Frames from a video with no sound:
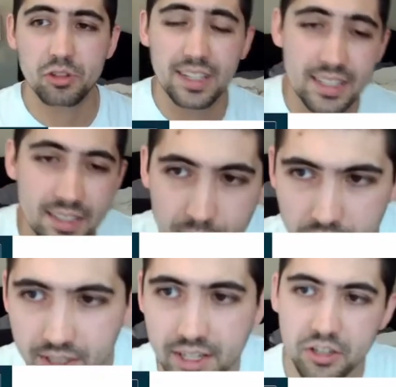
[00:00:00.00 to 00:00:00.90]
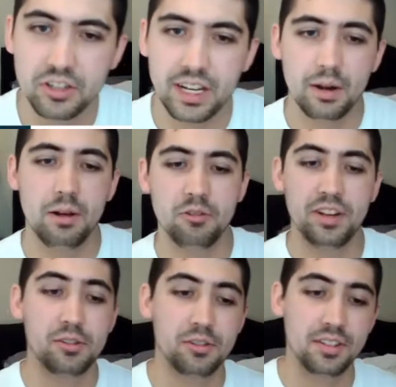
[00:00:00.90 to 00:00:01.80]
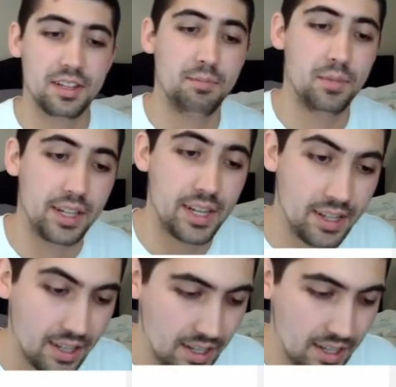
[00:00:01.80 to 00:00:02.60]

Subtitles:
Assembly, shout out General Assembly,